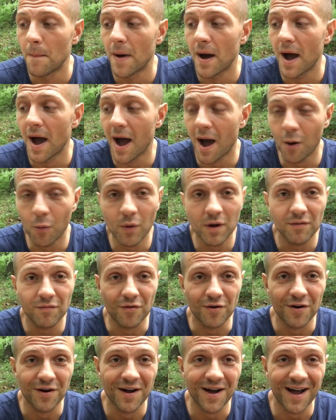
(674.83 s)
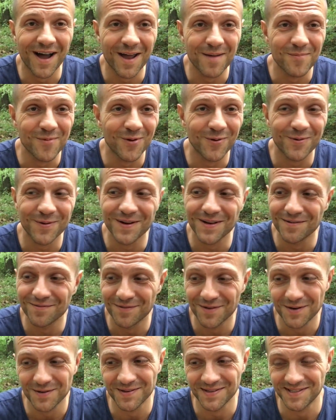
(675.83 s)
However, I am already
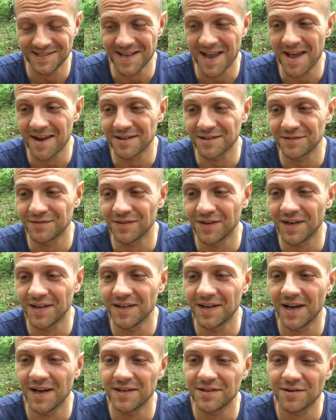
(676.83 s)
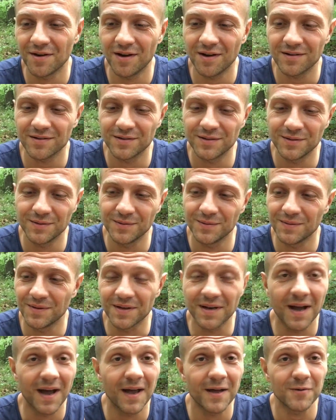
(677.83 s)
very satisfied. I talked to the
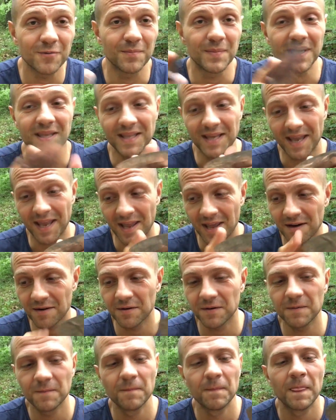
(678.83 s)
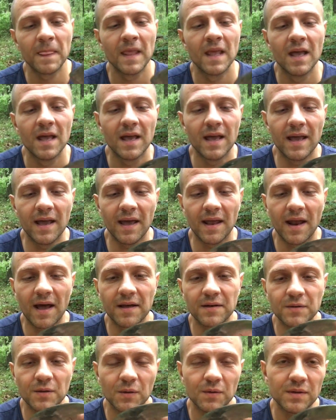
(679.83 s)
guy who made the handle, and
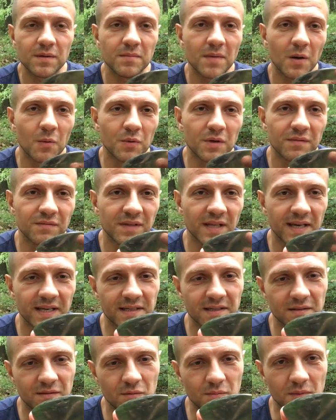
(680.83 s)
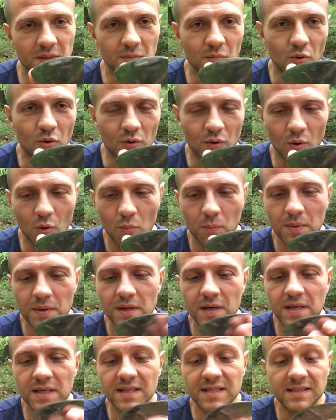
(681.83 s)
I told him I would have liked it to be more
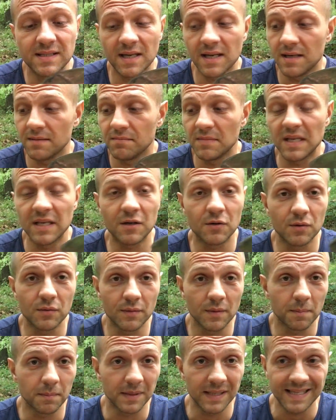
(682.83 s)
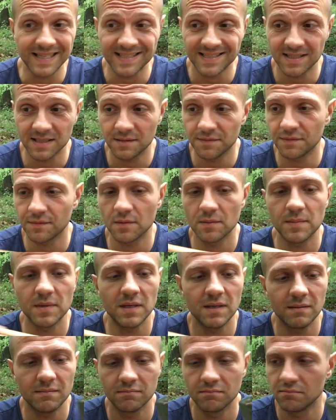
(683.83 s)
open. He said he could replace it for
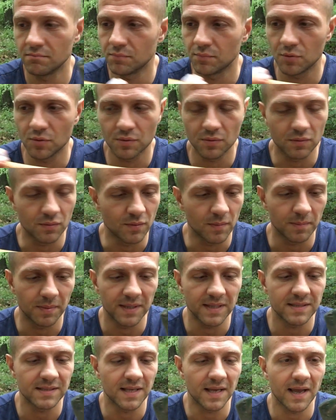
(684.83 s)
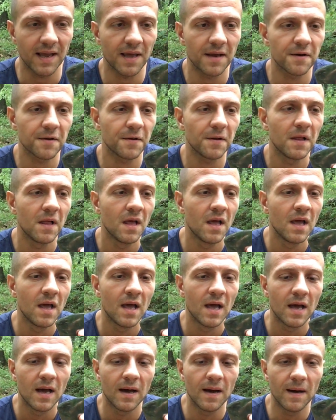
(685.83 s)
me, could replace the handle.
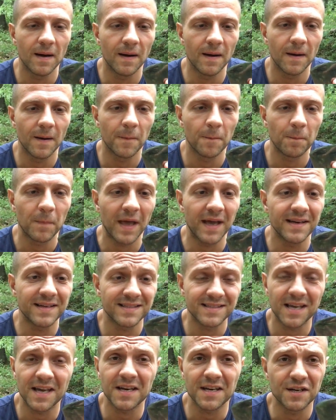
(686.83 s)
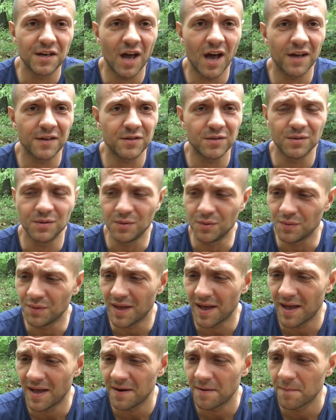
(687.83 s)
I decided not to do
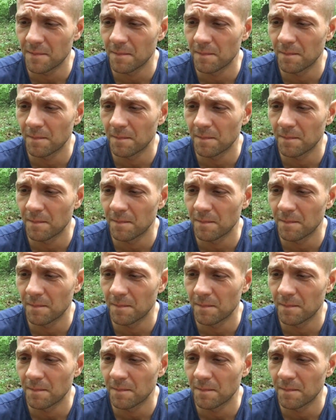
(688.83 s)
that